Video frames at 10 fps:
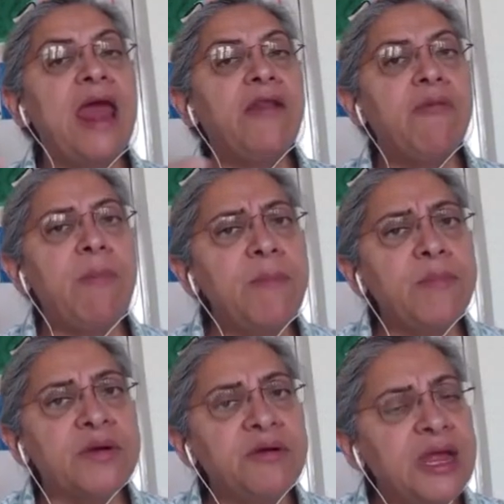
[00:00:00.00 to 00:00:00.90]
and
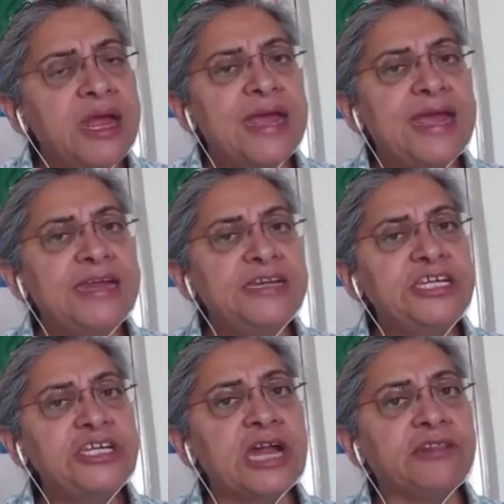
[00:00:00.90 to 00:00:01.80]
remember, in
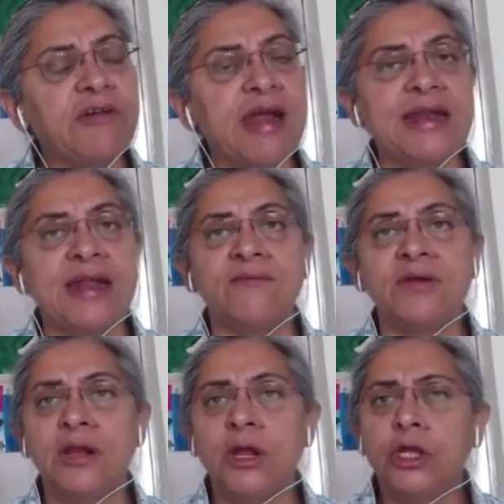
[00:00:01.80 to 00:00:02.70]
teaching at the right
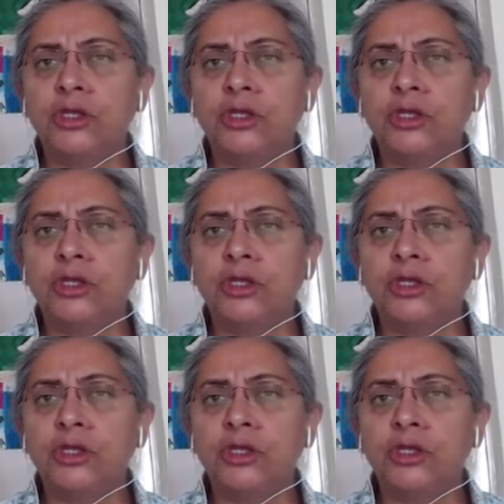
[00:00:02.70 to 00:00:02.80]
level,